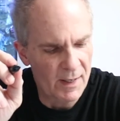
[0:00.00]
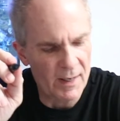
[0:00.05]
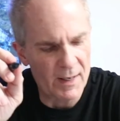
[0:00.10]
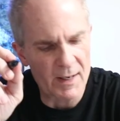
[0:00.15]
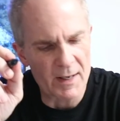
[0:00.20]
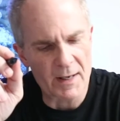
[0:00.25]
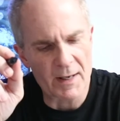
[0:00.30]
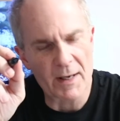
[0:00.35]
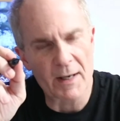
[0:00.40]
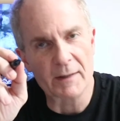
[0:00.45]

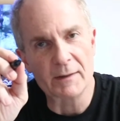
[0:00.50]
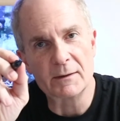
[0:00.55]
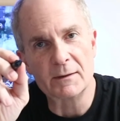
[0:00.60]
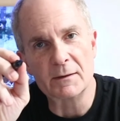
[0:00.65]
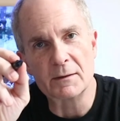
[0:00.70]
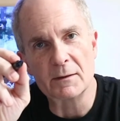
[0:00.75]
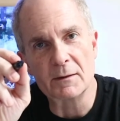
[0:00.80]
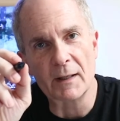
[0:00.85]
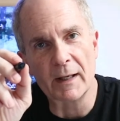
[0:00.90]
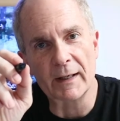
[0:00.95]
Uh,
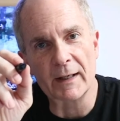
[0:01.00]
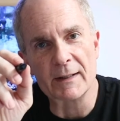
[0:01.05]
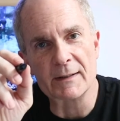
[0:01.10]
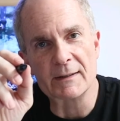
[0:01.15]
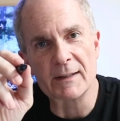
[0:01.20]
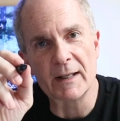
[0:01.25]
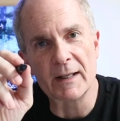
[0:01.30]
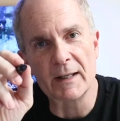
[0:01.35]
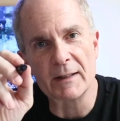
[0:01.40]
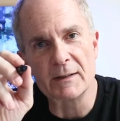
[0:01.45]
like I
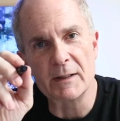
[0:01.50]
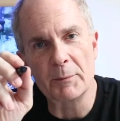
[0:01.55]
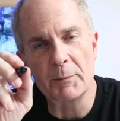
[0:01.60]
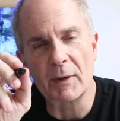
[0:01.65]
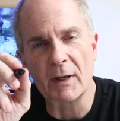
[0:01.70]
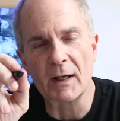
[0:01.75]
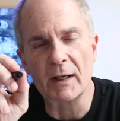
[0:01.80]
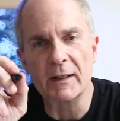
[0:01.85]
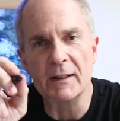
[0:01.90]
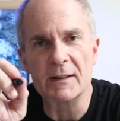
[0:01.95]
said, I
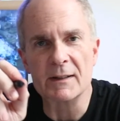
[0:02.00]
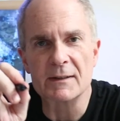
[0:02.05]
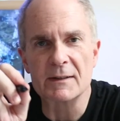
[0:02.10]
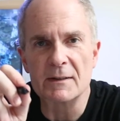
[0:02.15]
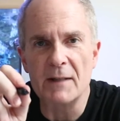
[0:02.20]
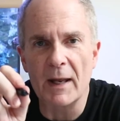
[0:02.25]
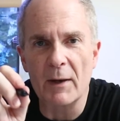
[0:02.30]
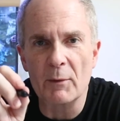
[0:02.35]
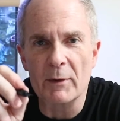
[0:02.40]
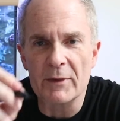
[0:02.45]
typically just
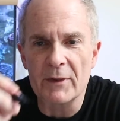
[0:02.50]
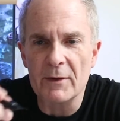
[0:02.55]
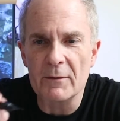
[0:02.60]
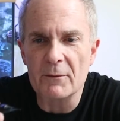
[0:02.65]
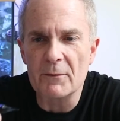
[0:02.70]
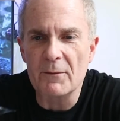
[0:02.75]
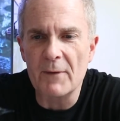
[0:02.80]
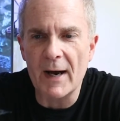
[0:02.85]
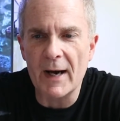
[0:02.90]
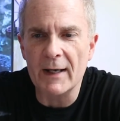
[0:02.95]
stay with
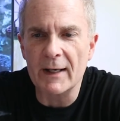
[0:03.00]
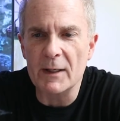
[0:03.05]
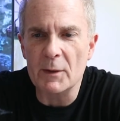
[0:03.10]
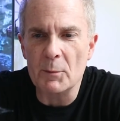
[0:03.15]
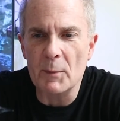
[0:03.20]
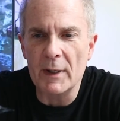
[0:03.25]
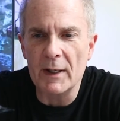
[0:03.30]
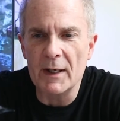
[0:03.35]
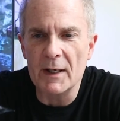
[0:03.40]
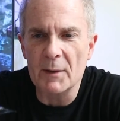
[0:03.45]
the fine
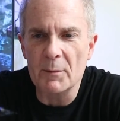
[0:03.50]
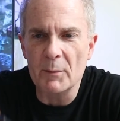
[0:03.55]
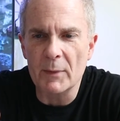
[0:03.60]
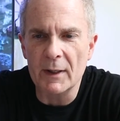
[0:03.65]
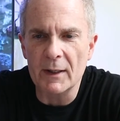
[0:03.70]
and medium,